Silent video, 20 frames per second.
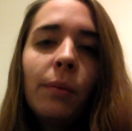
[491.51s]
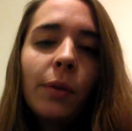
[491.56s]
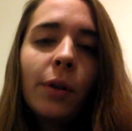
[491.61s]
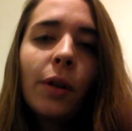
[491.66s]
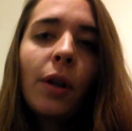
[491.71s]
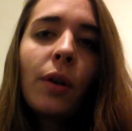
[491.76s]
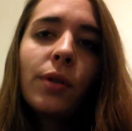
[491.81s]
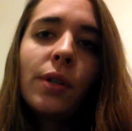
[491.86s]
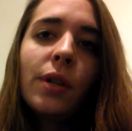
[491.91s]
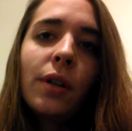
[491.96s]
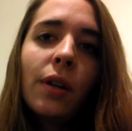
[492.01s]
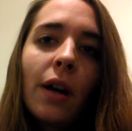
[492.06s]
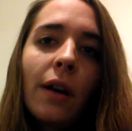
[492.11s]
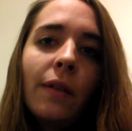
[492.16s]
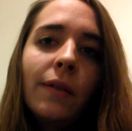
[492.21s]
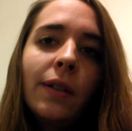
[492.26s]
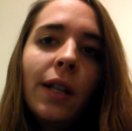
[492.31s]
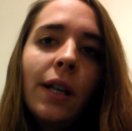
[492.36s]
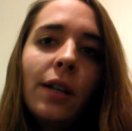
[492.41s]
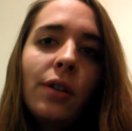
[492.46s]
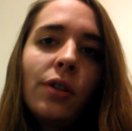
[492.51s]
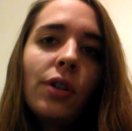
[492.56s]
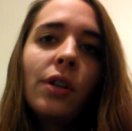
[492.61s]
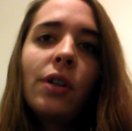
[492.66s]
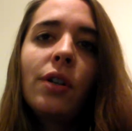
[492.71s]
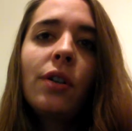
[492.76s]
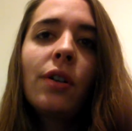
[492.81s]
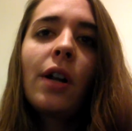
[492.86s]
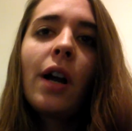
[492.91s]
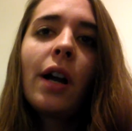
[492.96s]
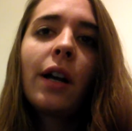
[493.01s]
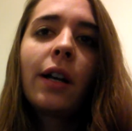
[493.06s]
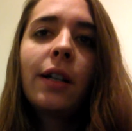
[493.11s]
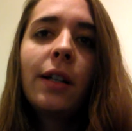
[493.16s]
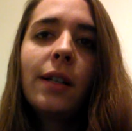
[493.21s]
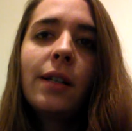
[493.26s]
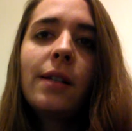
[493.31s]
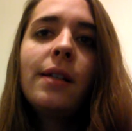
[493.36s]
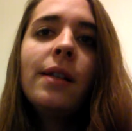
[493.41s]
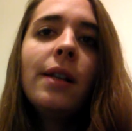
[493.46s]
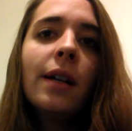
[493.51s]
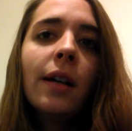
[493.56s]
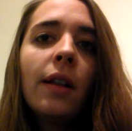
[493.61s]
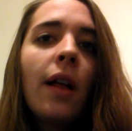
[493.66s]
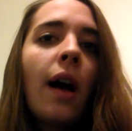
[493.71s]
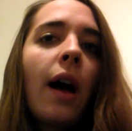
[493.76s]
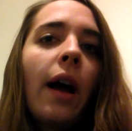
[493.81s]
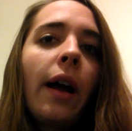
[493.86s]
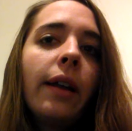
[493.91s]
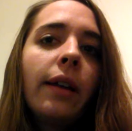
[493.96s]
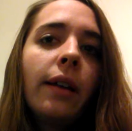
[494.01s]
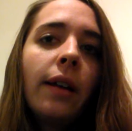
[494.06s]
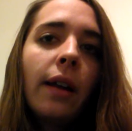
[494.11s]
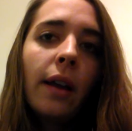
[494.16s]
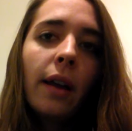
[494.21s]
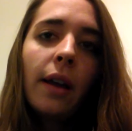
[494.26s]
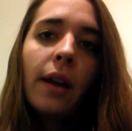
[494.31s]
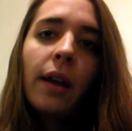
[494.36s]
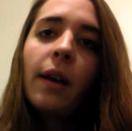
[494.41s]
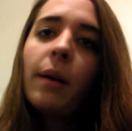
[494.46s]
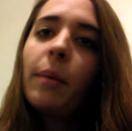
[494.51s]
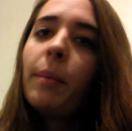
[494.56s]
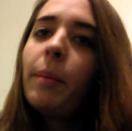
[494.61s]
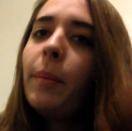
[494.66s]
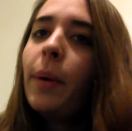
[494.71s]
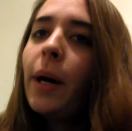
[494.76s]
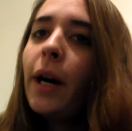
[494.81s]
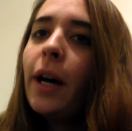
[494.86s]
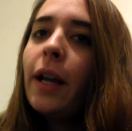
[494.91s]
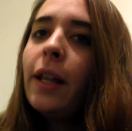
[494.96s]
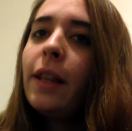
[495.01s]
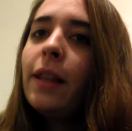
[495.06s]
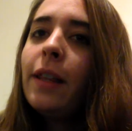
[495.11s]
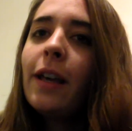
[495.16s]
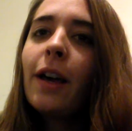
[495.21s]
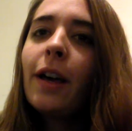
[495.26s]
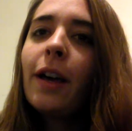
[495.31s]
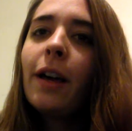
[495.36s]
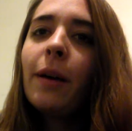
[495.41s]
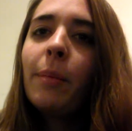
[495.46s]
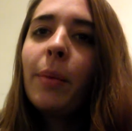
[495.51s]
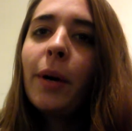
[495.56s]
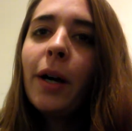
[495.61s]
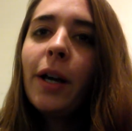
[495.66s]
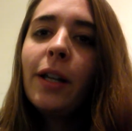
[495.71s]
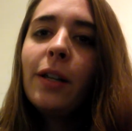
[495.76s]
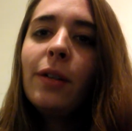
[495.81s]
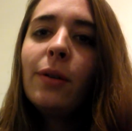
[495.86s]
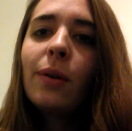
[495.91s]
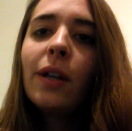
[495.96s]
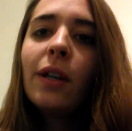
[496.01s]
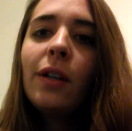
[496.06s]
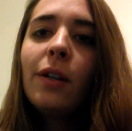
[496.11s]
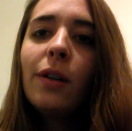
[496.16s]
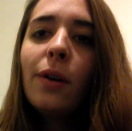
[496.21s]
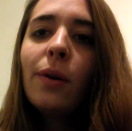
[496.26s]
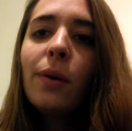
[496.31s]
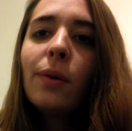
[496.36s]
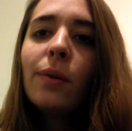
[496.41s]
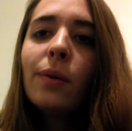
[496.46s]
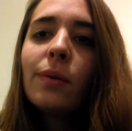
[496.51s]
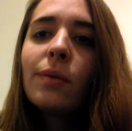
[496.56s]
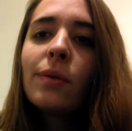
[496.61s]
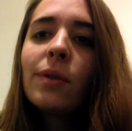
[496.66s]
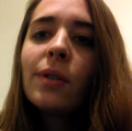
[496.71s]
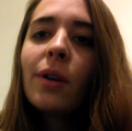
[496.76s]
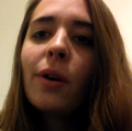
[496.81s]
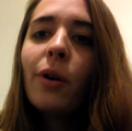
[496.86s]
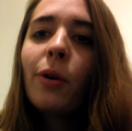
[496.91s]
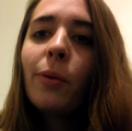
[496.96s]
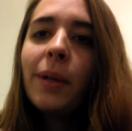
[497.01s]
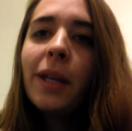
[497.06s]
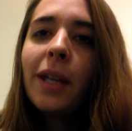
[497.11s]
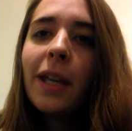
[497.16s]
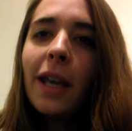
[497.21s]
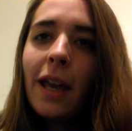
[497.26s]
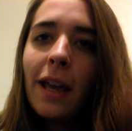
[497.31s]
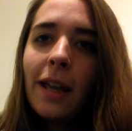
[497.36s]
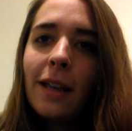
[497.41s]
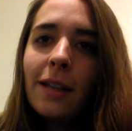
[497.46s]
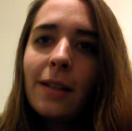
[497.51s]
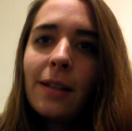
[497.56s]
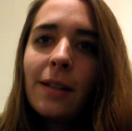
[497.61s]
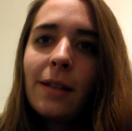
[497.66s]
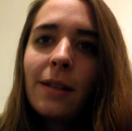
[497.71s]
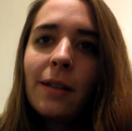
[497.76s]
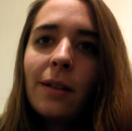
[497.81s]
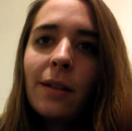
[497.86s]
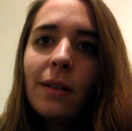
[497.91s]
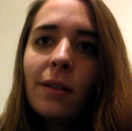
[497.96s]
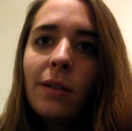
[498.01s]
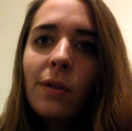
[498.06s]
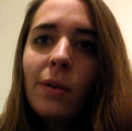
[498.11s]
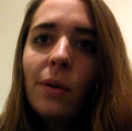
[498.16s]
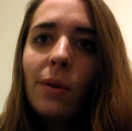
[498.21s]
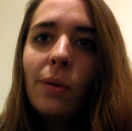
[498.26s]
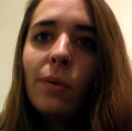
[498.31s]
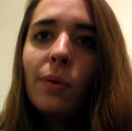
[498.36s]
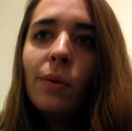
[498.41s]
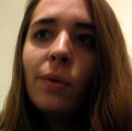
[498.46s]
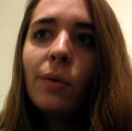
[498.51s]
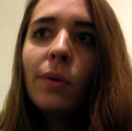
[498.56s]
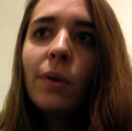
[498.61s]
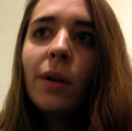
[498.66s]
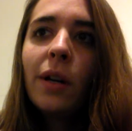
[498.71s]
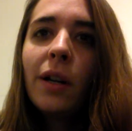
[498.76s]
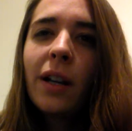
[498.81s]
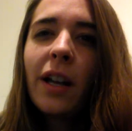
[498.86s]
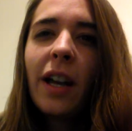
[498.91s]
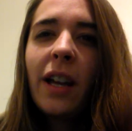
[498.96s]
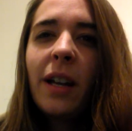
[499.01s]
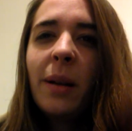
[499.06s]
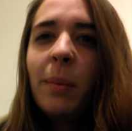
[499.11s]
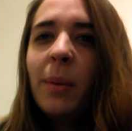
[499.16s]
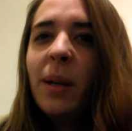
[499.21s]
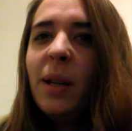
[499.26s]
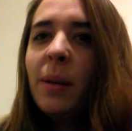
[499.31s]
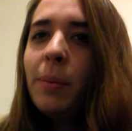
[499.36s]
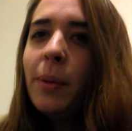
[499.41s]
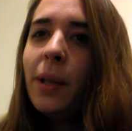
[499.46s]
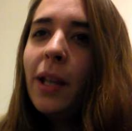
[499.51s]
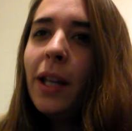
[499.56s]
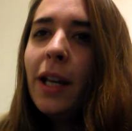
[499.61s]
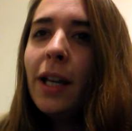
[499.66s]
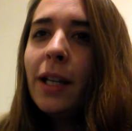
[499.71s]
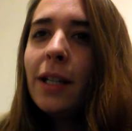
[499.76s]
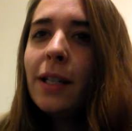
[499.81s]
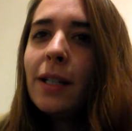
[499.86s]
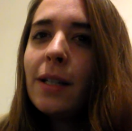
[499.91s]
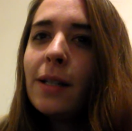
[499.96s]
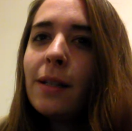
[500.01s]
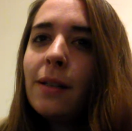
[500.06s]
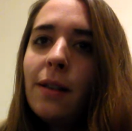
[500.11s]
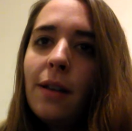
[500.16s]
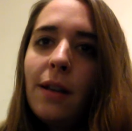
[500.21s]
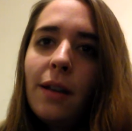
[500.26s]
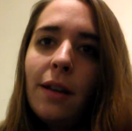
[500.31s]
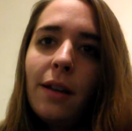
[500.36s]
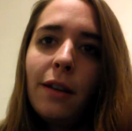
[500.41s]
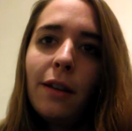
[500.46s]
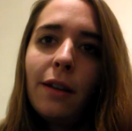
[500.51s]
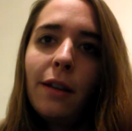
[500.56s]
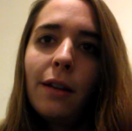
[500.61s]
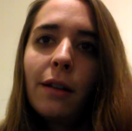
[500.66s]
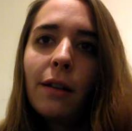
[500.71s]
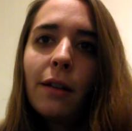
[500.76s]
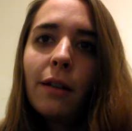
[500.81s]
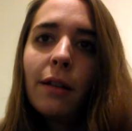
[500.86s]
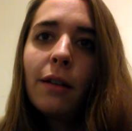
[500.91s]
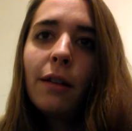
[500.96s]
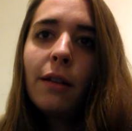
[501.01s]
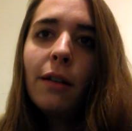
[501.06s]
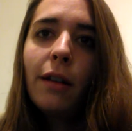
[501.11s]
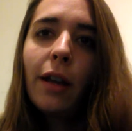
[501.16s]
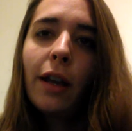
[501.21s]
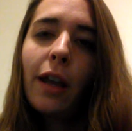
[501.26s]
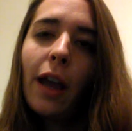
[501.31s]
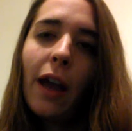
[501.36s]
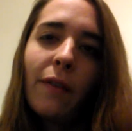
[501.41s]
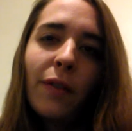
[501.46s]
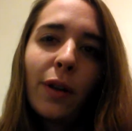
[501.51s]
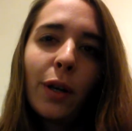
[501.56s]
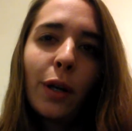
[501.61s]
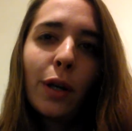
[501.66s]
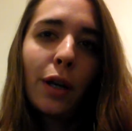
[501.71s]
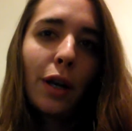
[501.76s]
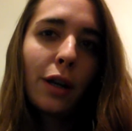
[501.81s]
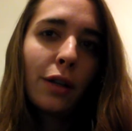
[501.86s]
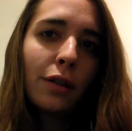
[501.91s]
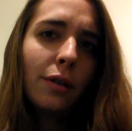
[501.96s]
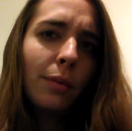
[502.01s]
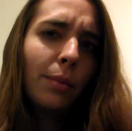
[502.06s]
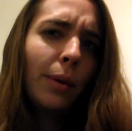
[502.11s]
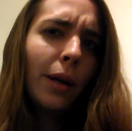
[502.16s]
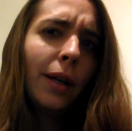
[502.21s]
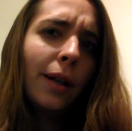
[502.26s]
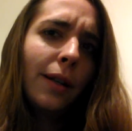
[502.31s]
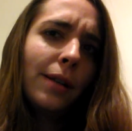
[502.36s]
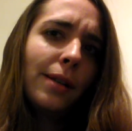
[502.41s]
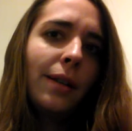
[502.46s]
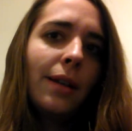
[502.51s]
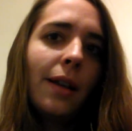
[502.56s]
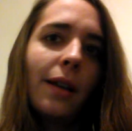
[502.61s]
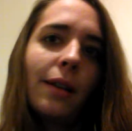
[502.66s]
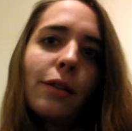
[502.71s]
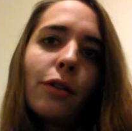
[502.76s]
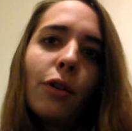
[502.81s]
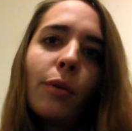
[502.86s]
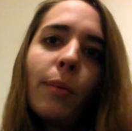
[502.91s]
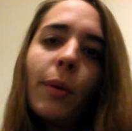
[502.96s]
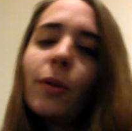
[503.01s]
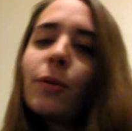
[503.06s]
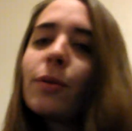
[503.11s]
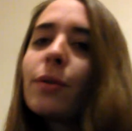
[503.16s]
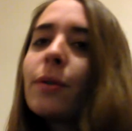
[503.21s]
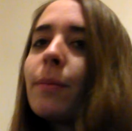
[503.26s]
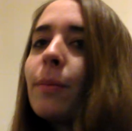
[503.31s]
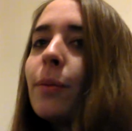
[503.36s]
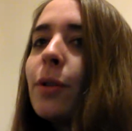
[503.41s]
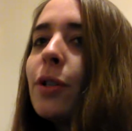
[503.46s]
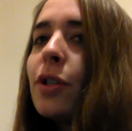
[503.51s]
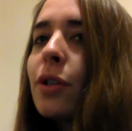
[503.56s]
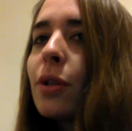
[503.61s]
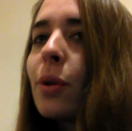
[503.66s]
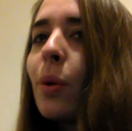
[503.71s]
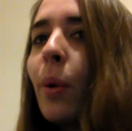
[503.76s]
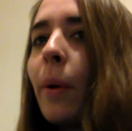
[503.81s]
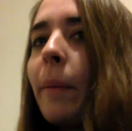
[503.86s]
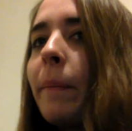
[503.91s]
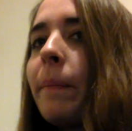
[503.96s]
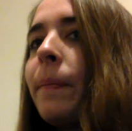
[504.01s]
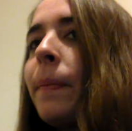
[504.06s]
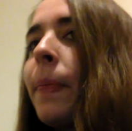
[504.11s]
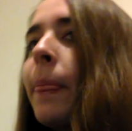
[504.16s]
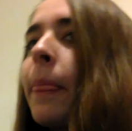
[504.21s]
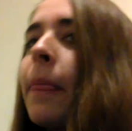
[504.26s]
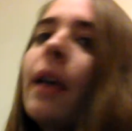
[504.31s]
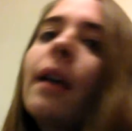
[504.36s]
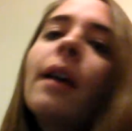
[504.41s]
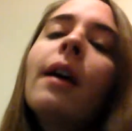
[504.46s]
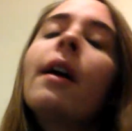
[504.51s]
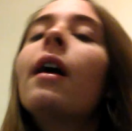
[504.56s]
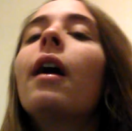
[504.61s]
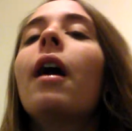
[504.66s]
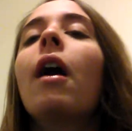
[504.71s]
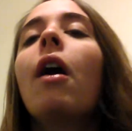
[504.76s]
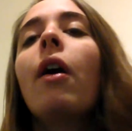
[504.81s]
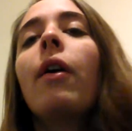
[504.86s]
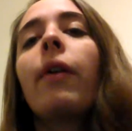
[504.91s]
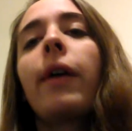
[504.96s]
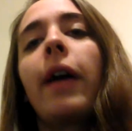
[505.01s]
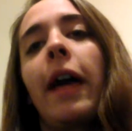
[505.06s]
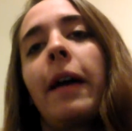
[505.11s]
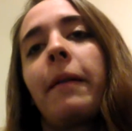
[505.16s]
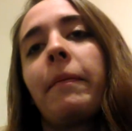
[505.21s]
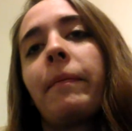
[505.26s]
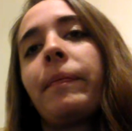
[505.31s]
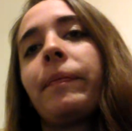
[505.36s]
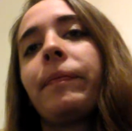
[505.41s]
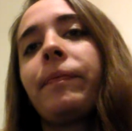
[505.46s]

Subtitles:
close to your ovulation, you're not going to see a line. But you can use OPKs to kind of manipulate into seeing, like having an extra pregnancy test almost, which is cool. Okay,